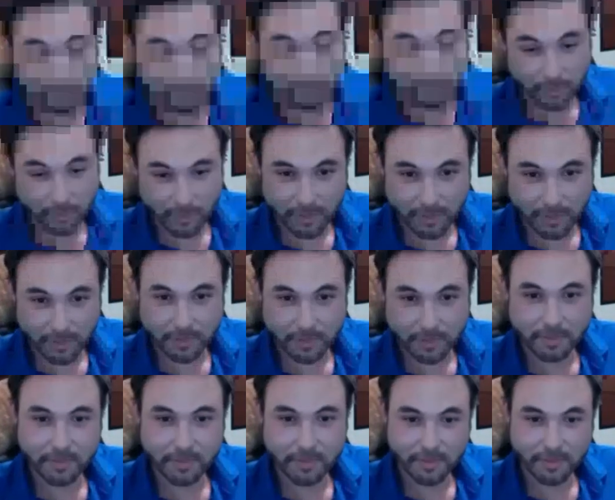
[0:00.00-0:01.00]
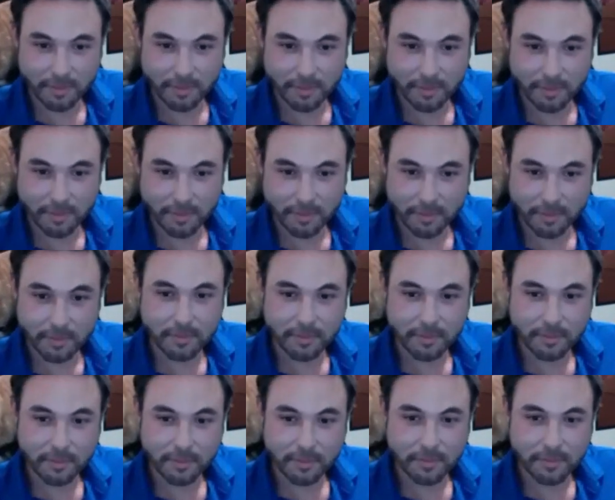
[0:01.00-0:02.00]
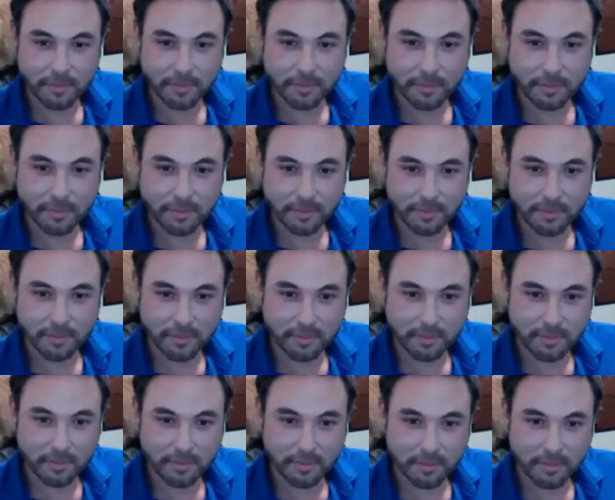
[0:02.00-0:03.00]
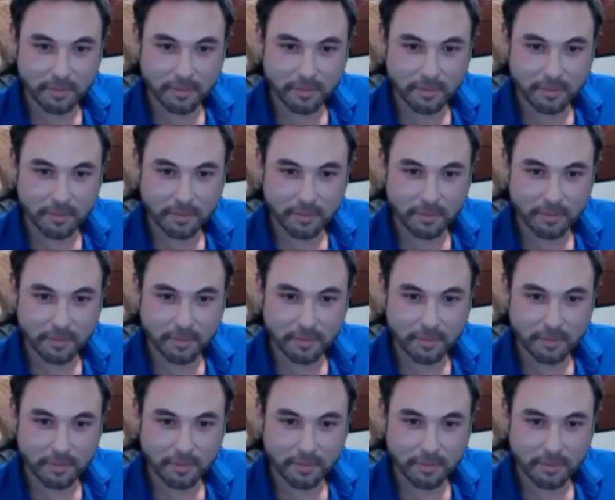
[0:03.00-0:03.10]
The person shown says nothing.